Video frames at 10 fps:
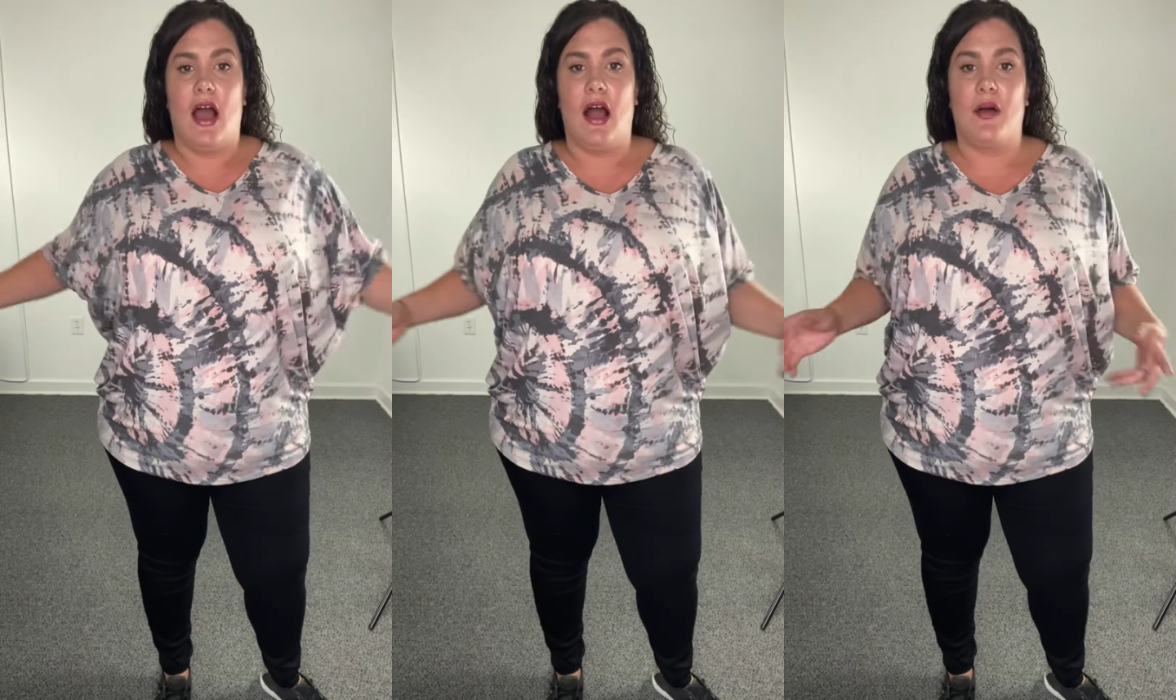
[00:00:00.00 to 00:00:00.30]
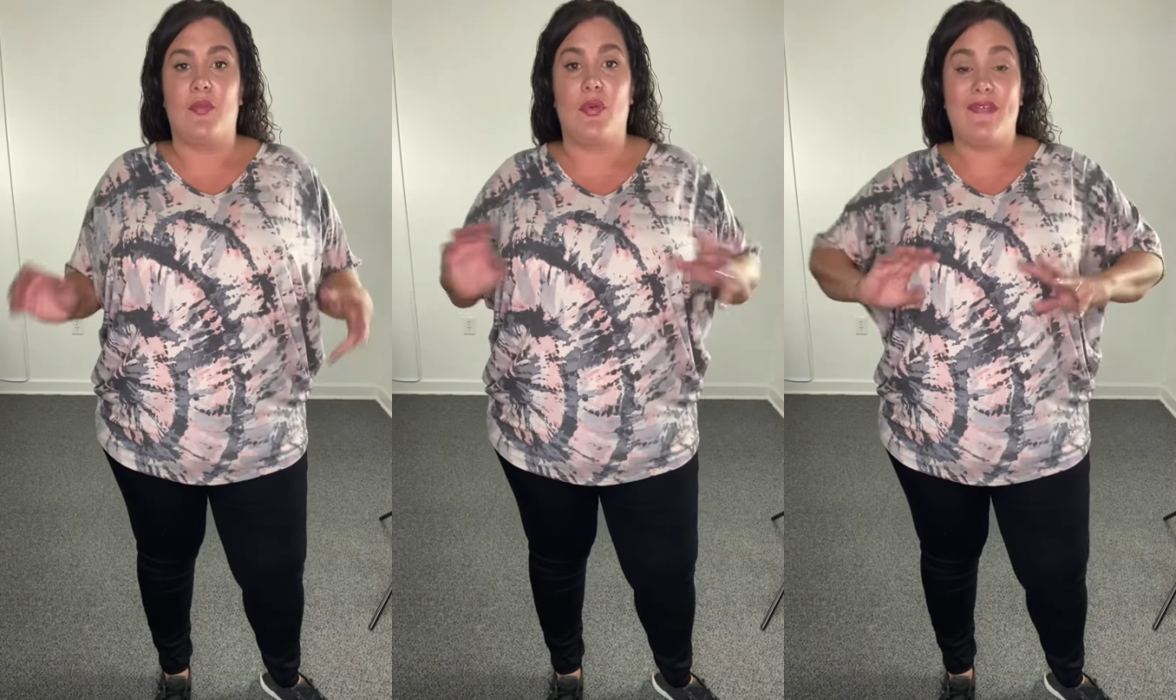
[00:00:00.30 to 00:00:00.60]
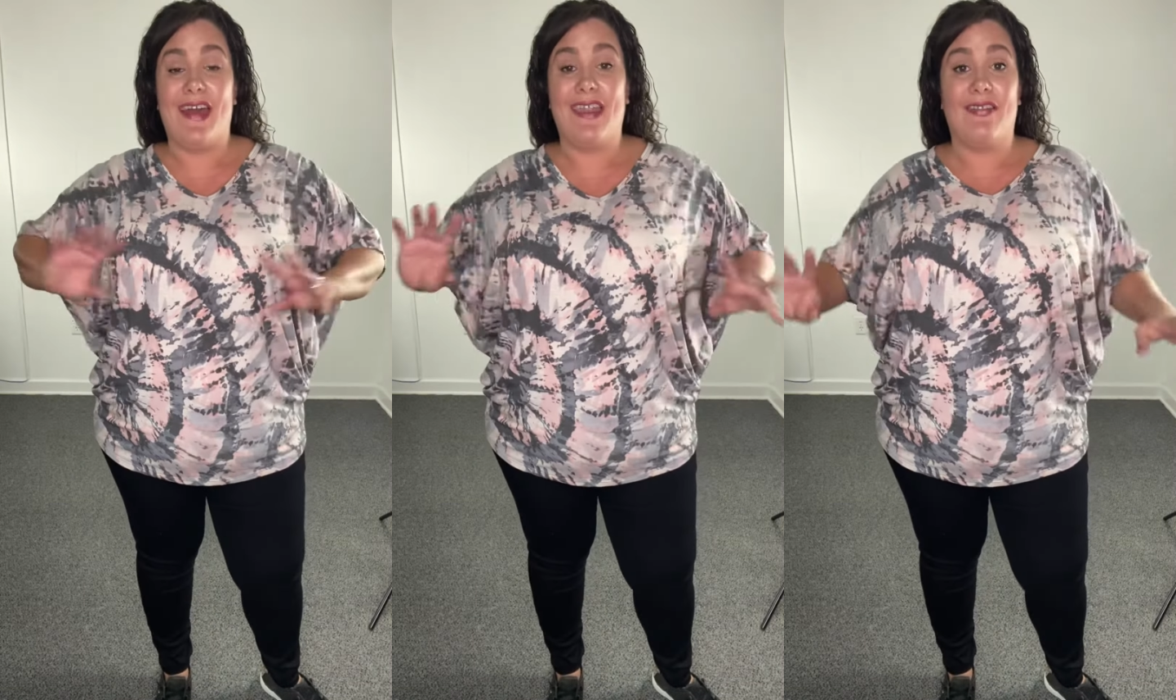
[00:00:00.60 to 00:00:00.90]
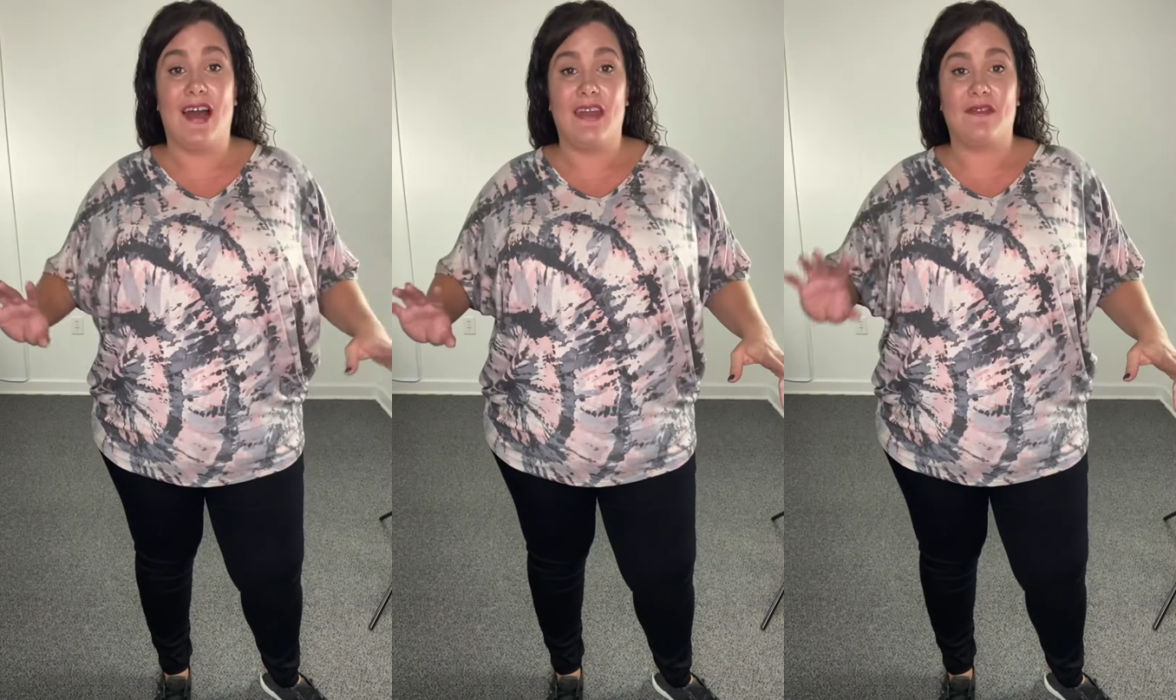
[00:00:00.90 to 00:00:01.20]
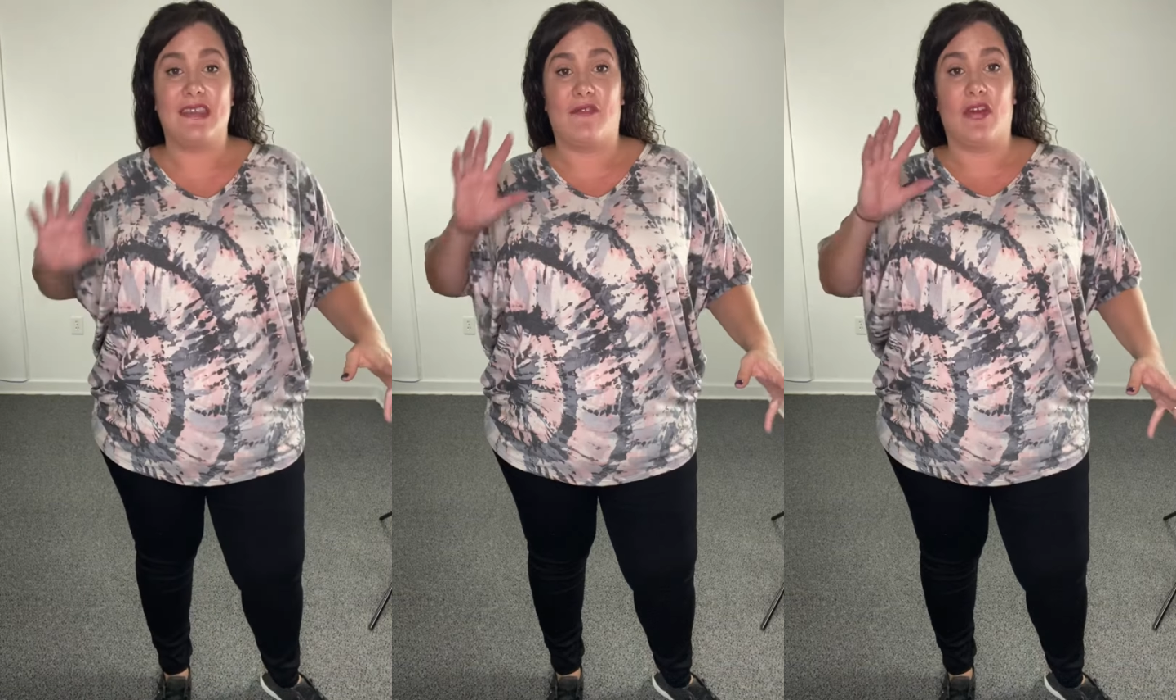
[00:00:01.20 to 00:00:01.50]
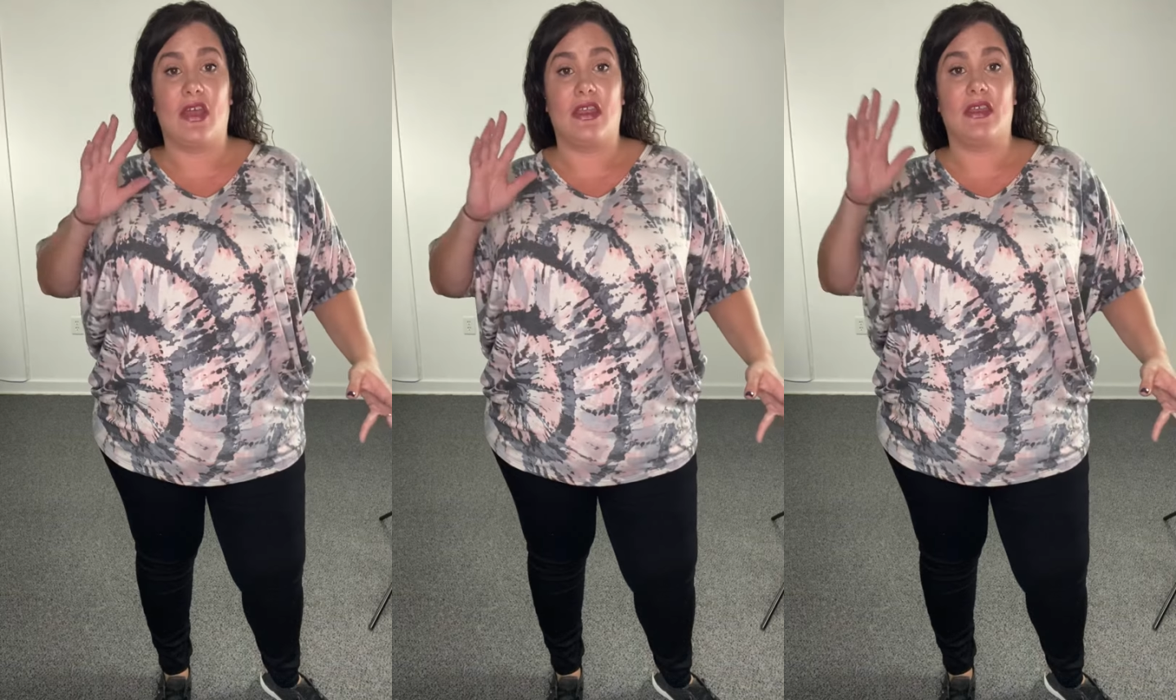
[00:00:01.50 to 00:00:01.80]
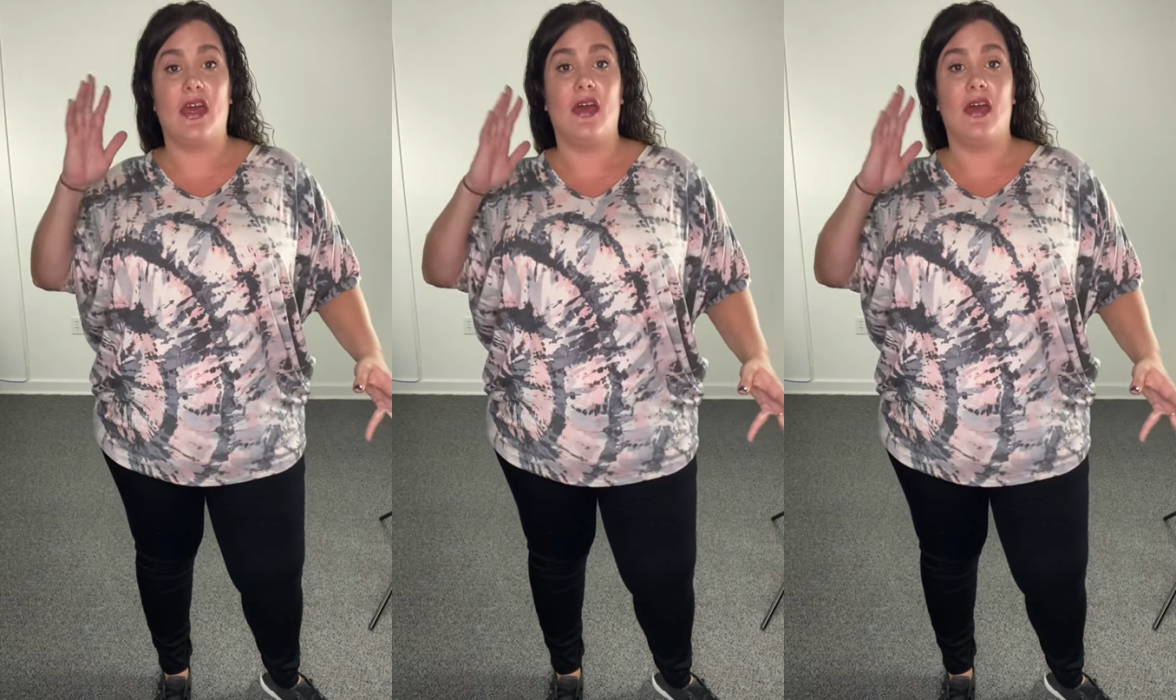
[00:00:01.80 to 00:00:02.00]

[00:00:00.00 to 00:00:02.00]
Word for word: um, we've had a lot of different